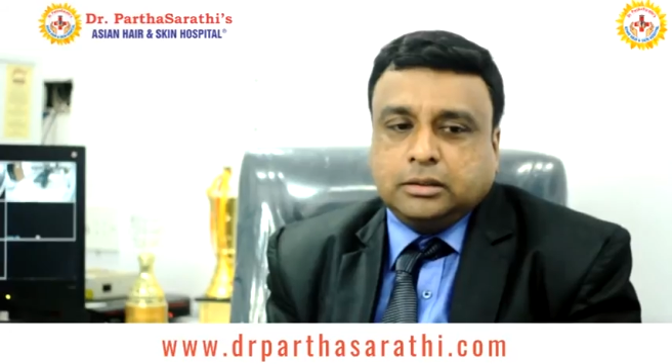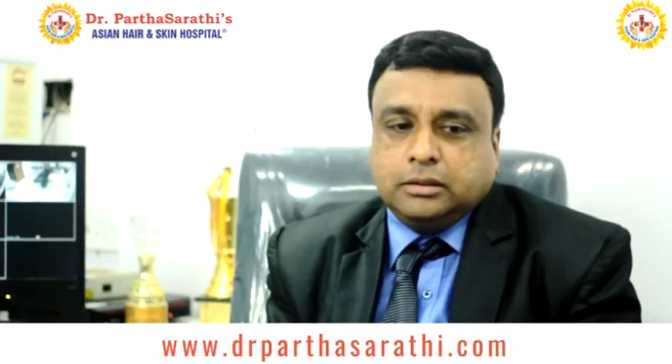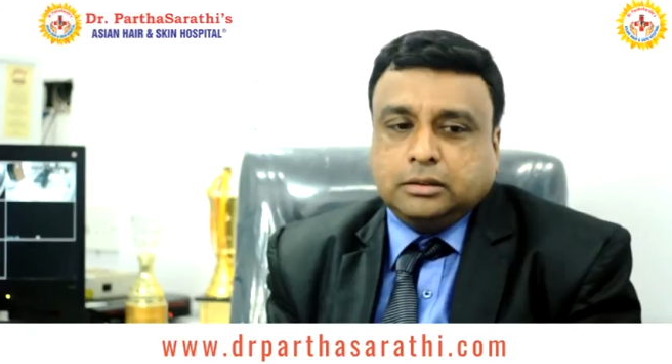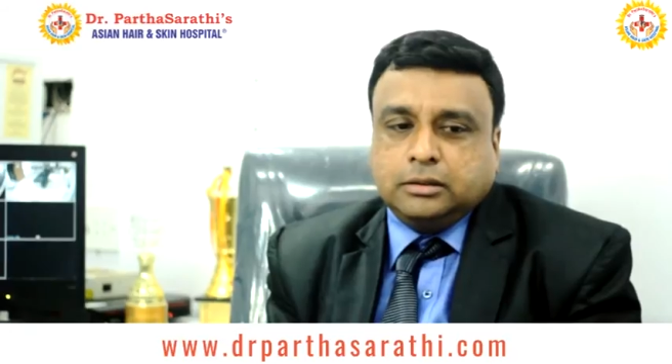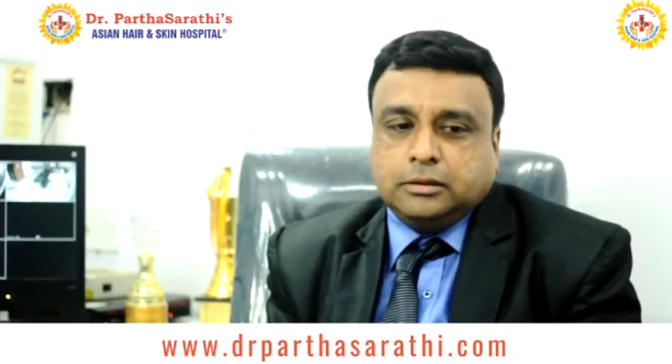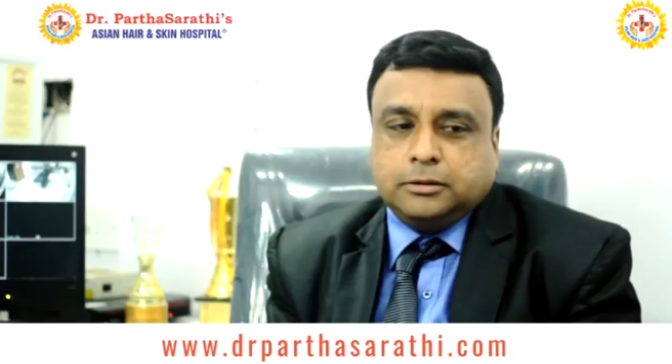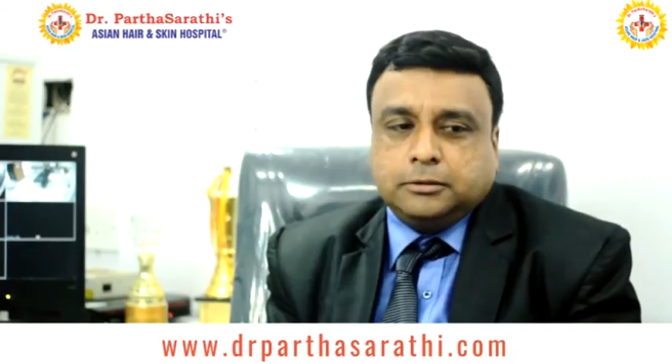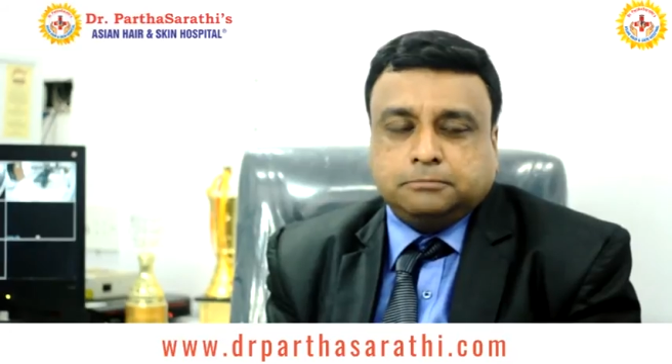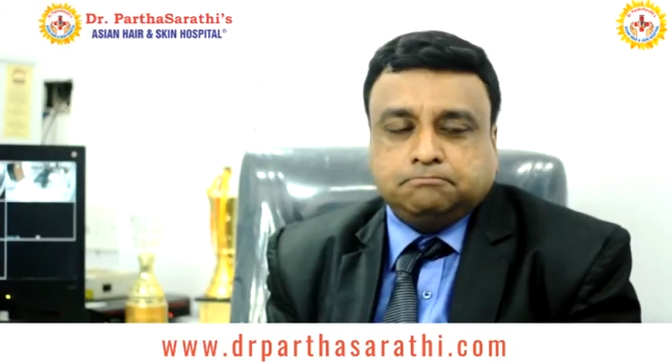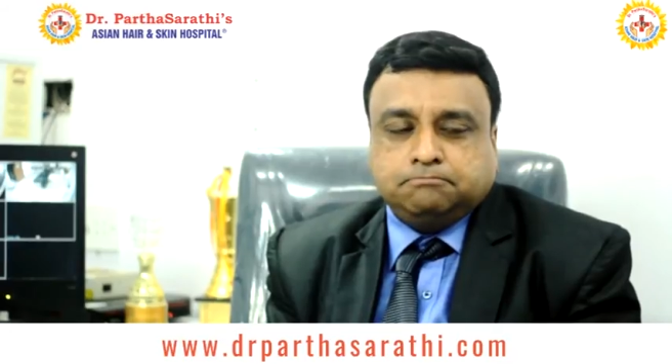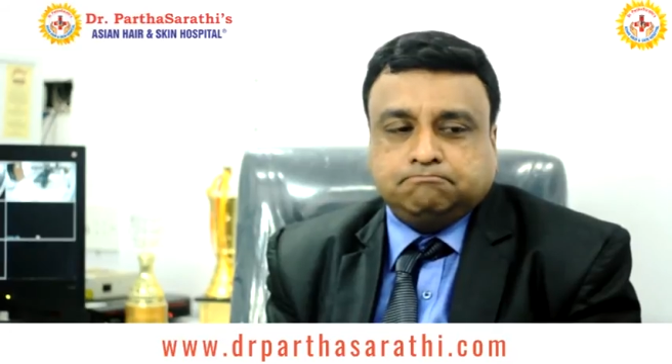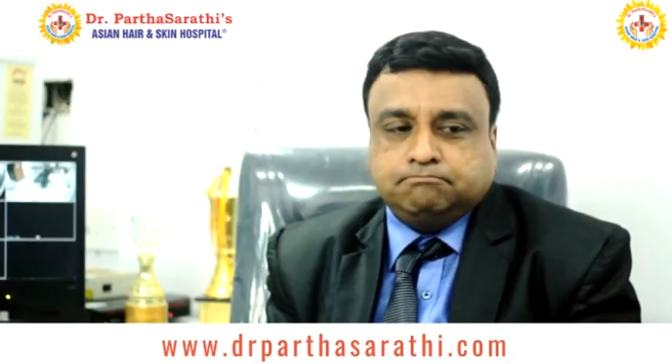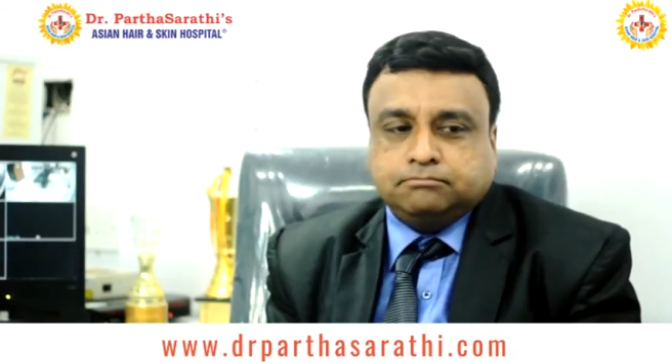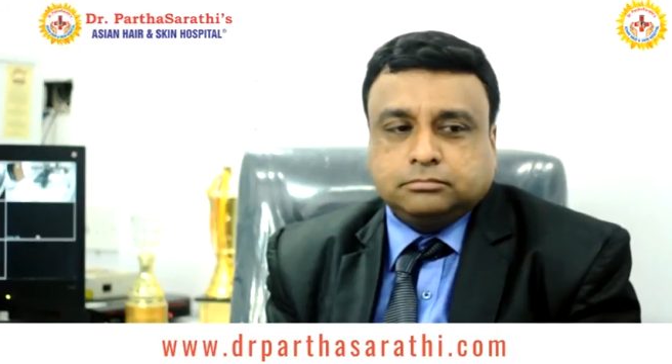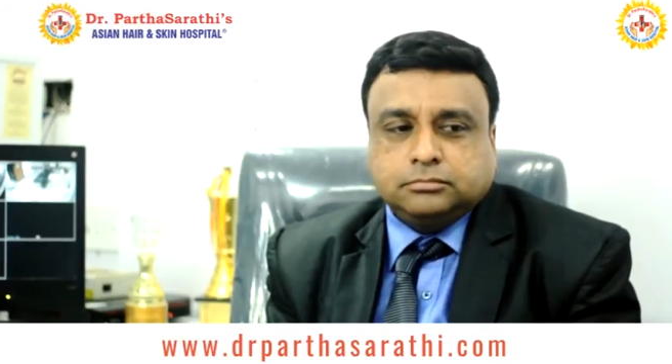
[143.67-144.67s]

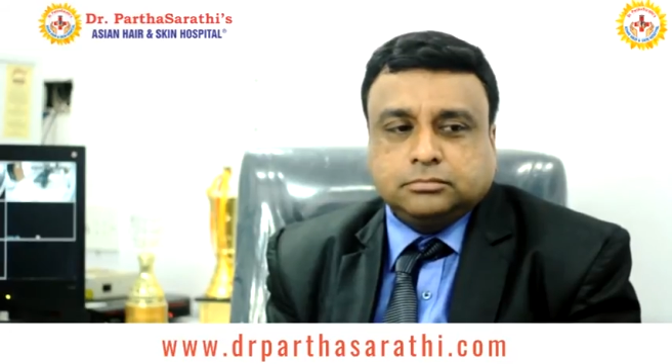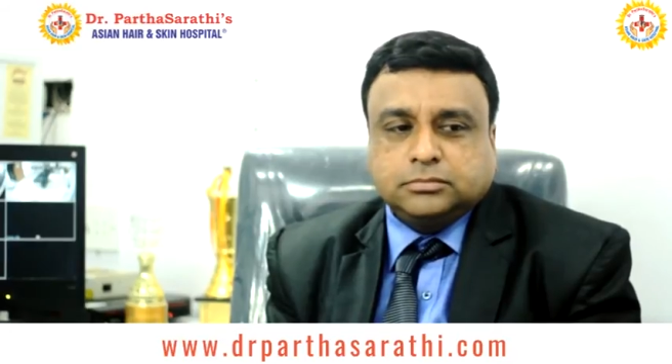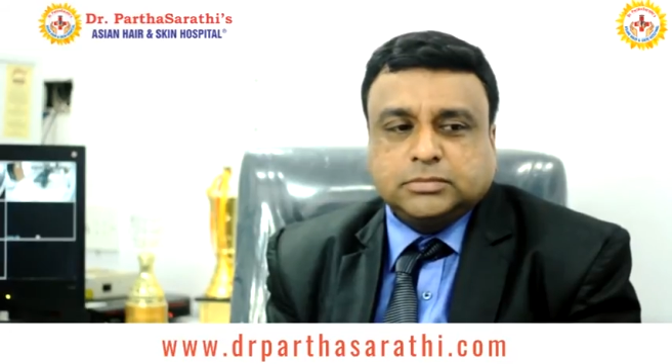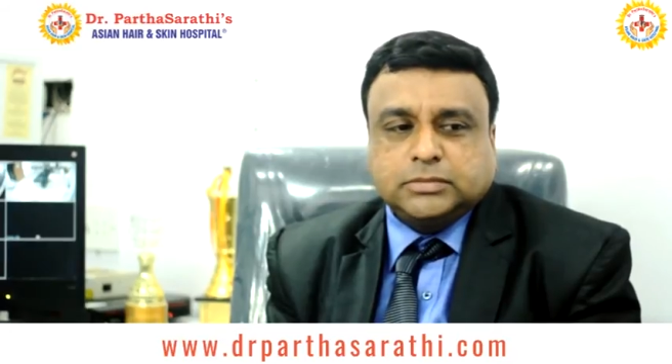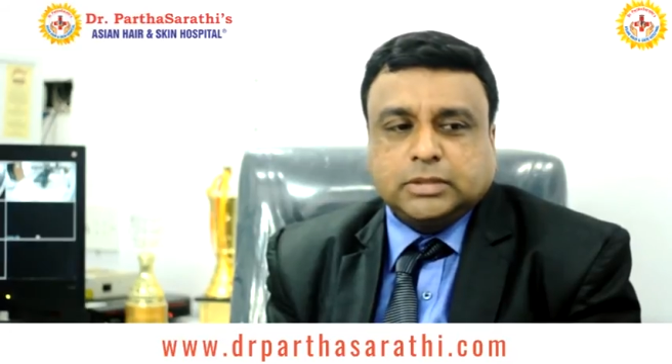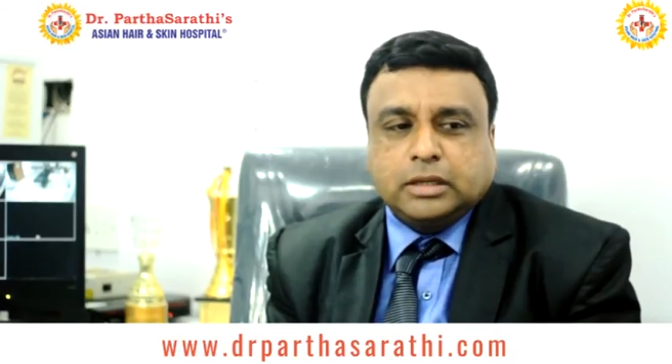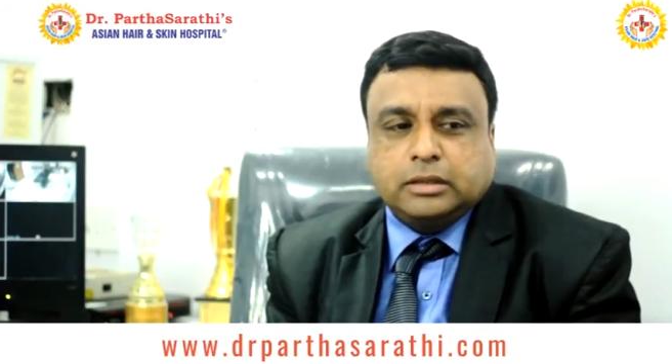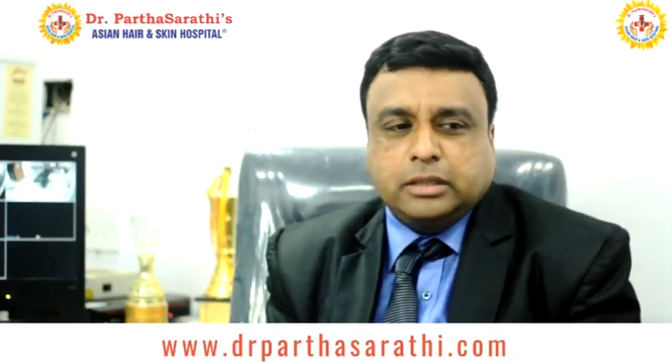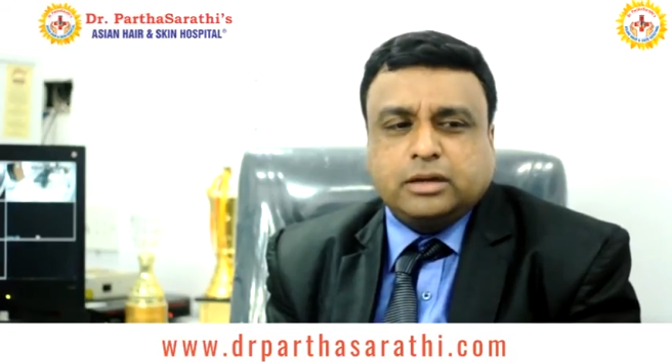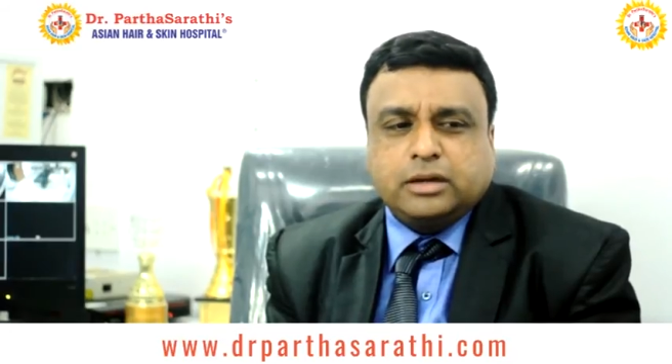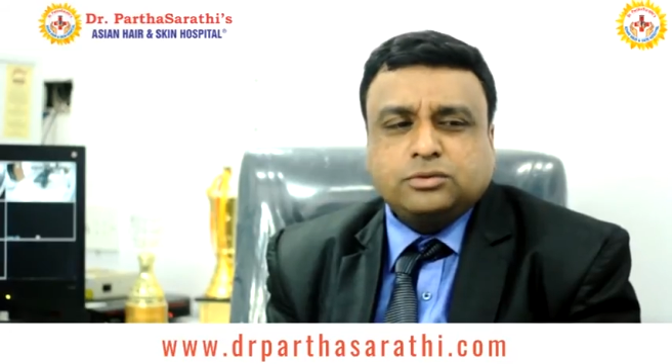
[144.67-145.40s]
There